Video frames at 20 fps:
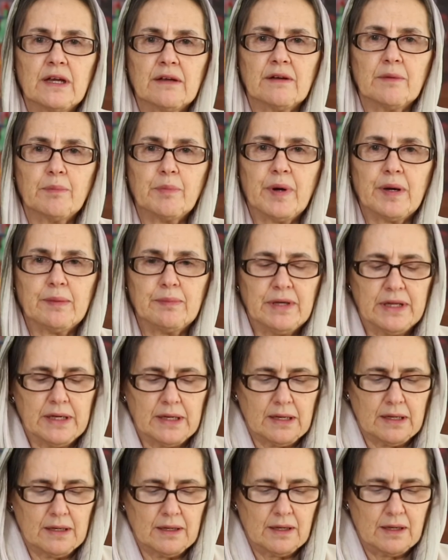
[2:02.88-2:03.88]
a
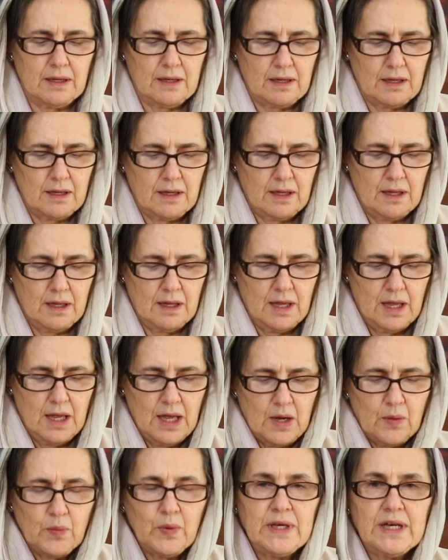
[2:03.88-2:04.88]
republic.
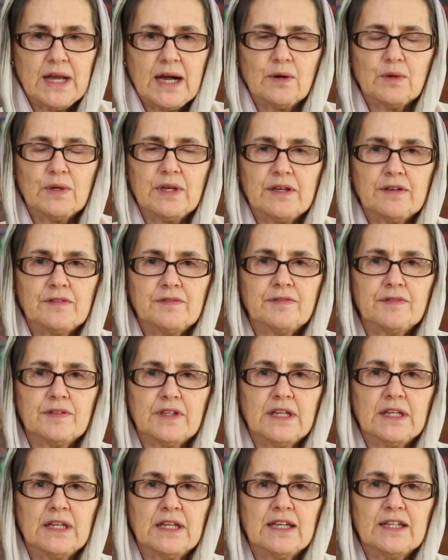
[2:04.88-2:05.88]
We now live
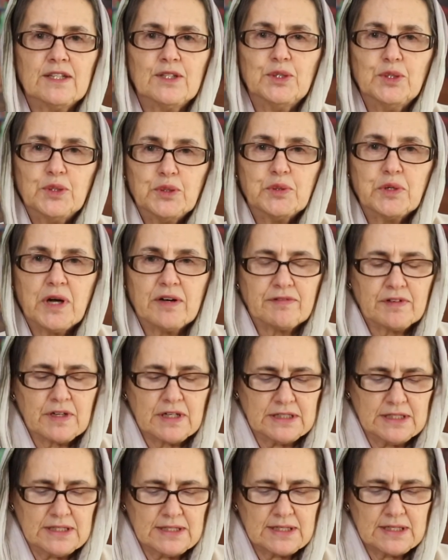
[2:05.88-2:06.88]
in a new
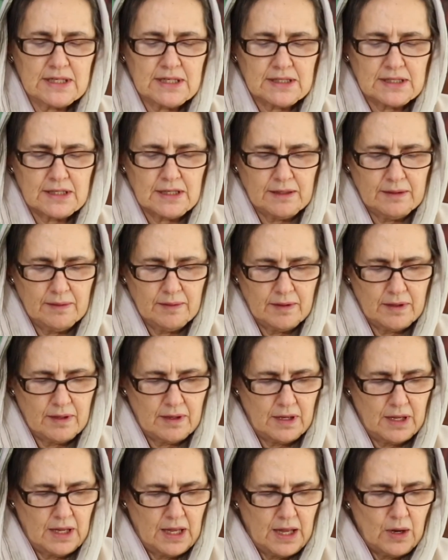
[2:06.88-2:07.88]
Afghanistan,
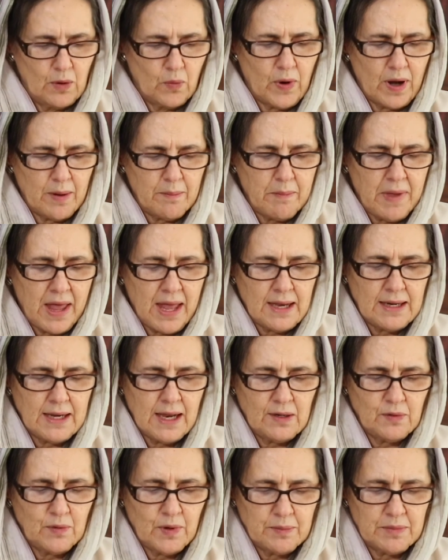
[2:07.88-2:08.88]
where men
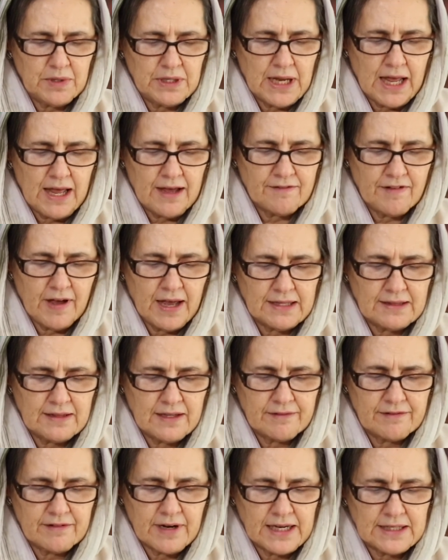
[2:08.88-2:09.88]
and women have had
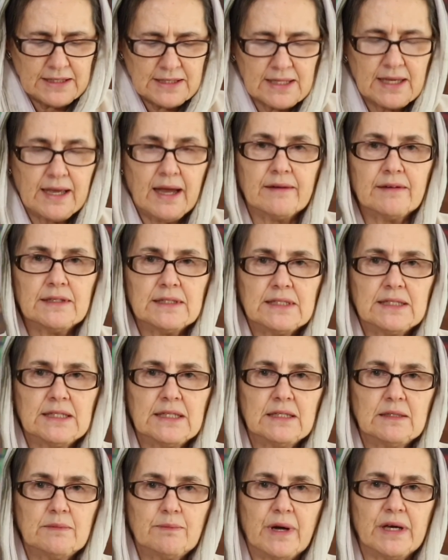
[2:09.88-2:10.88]
their rights
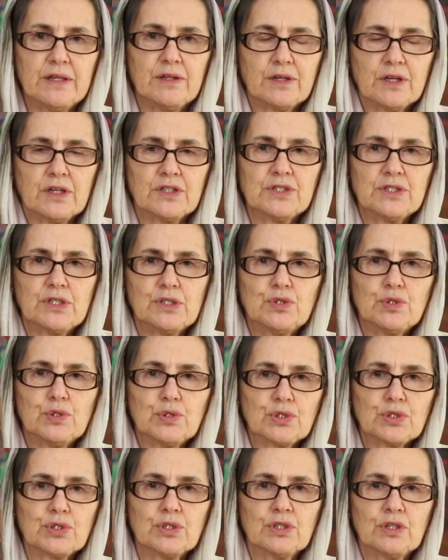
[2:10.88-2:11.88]
guaranteed by the
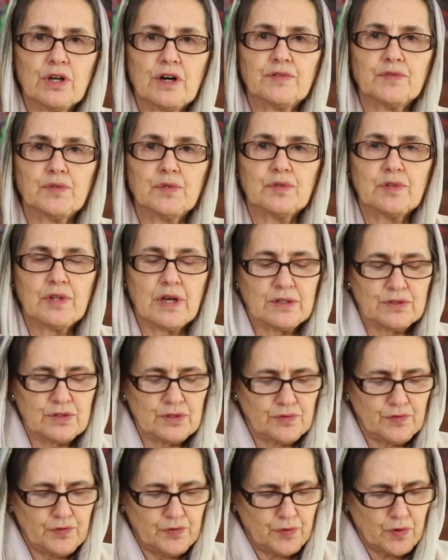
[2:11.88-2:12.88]
Constitution of
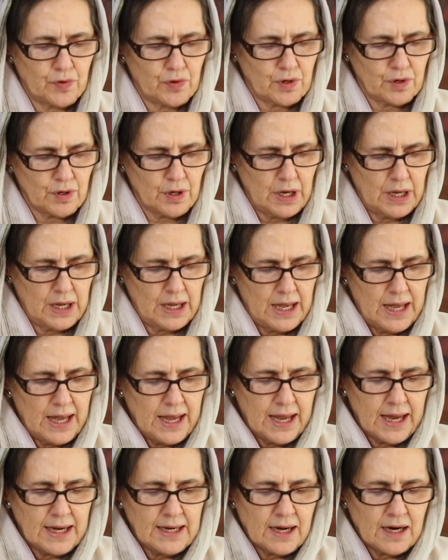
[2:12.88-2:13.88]
2004
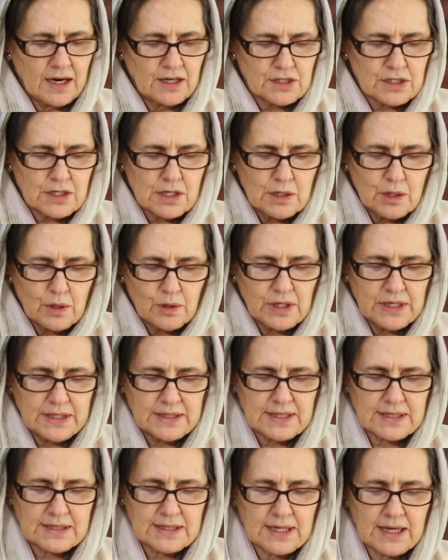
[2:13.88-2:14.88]
and are slowly
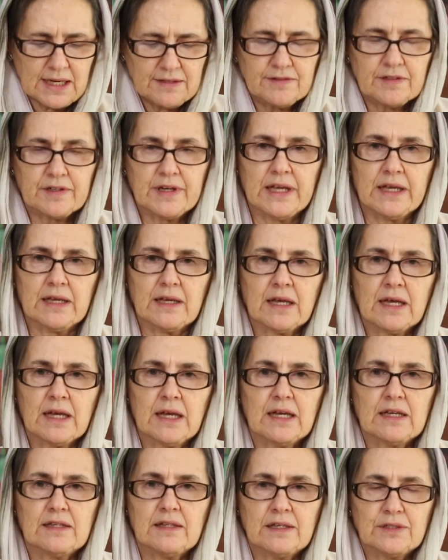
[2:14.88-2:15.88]
discovering
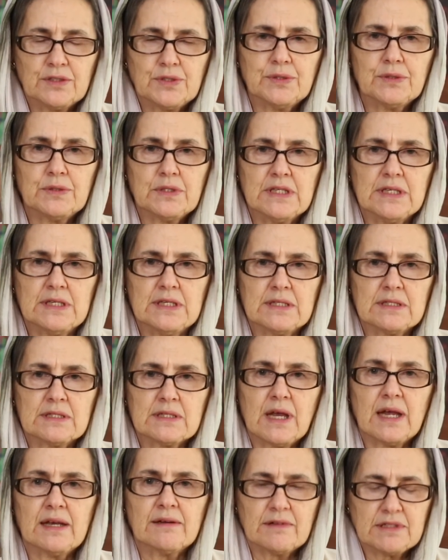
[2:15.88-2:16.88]
their duties
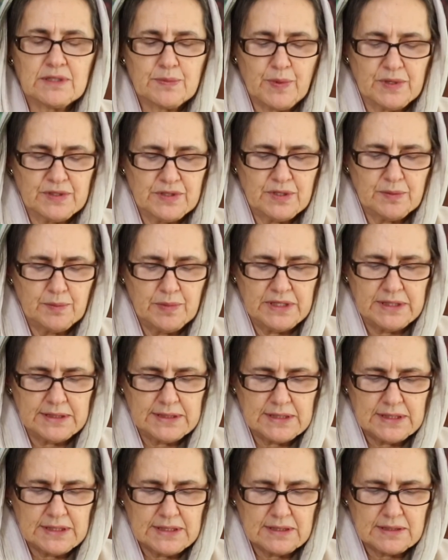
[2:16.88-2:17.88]
and
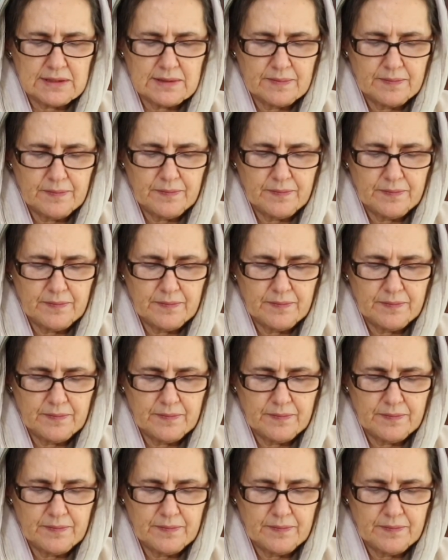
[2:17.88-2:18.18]
responsibilities.